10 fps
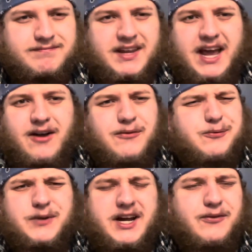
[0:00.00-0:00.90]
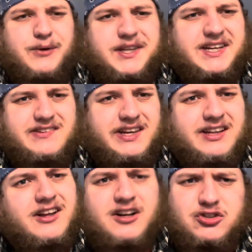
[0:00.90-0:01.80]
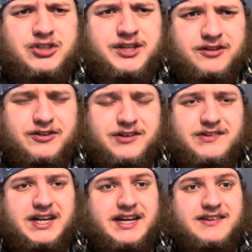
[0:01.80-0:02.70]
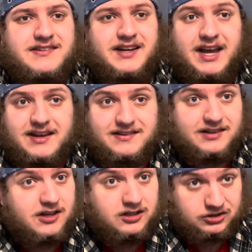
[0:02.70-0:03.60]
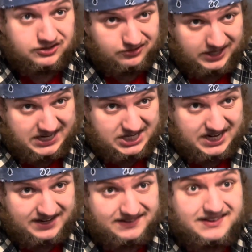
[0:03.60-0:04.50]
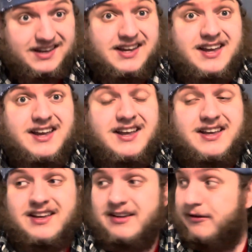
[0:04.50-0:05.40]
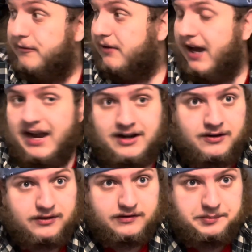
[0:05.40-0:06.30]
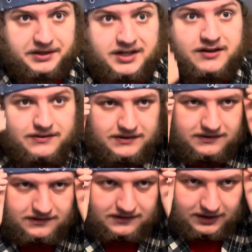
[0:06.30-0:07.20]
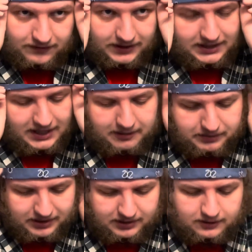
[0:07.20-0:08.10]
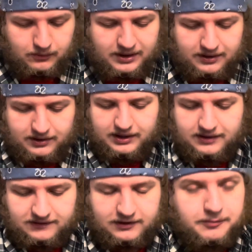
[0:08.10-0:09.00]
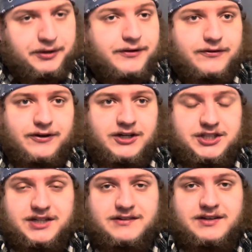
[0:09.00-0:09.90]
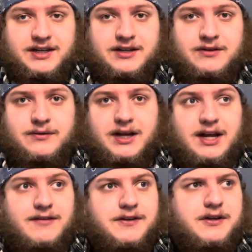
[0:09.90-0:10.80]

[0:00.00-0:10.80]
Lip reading: I don't really like saying the Conjuring universe. I say the Conjuring franchise. I know there's spin-offs and stuff like that, but you know what? I consider it part of the franchise, and I don't have